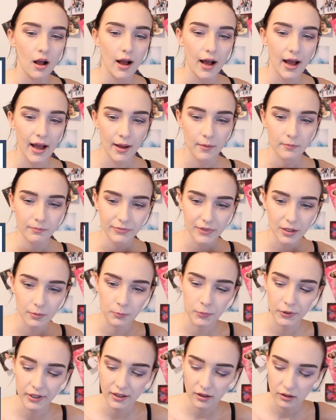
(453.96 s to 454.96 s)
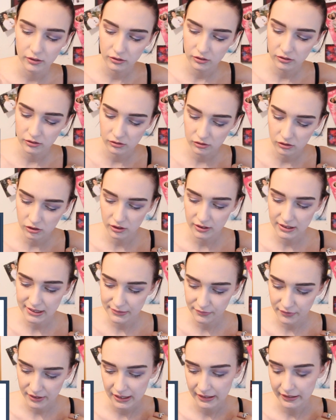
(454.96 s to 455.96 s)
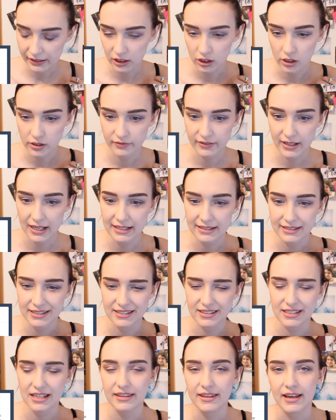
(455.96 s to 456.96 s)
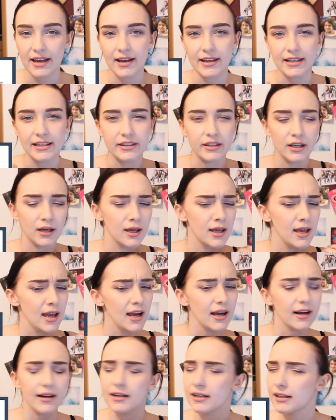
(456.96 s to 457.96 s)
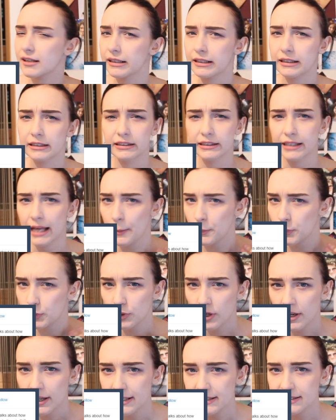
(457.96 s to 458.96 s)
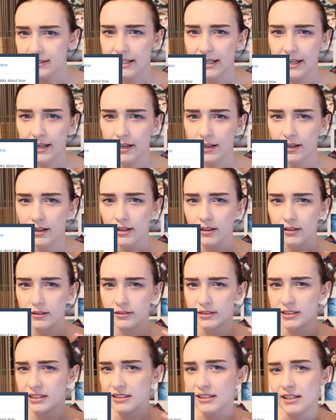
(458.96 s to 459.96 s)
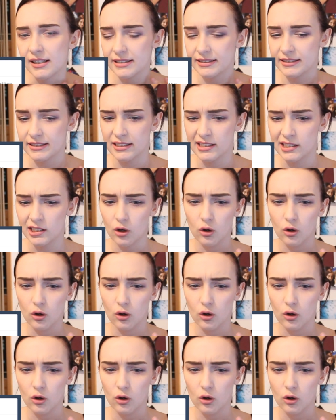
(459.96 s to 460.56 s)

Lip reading: But it does feel in a lot of cases like they're either glamorizing DID